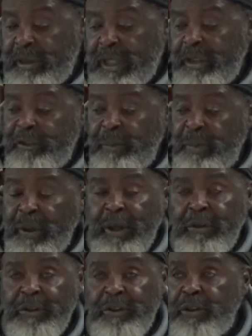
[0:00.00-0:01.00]
That's the part
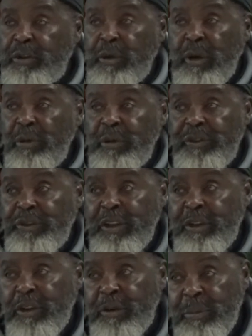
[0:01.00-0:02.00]
of it. You always
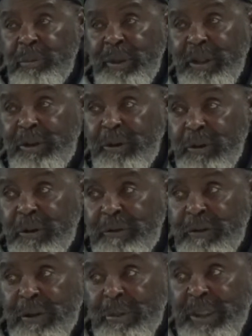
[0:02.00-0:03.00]
say, make dua
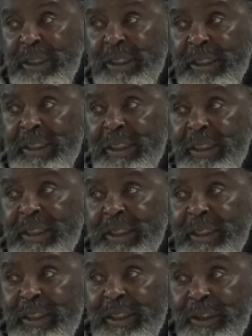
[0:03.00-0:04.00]
for me.
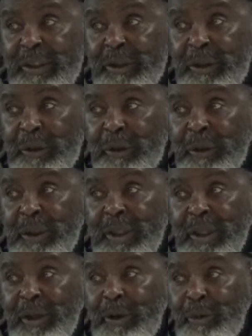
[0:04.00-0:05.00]
You know,
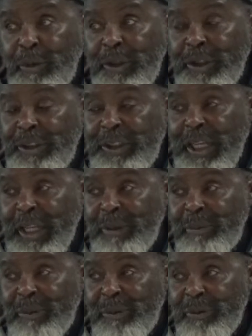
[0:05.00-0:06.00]
one
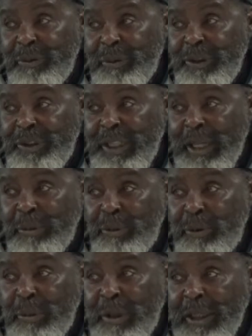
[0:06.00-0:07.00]
time
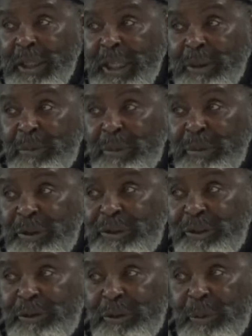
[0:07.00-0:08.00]
Umar got
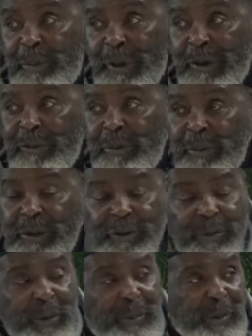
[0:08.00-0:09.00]
permission from the Prophet, peace
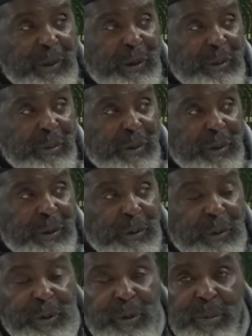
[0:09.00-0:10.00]
be upon him, to go
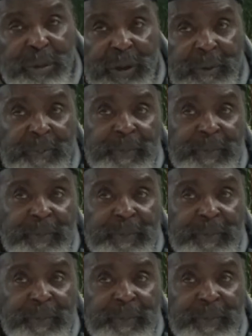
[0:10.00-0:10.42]
to Umrah.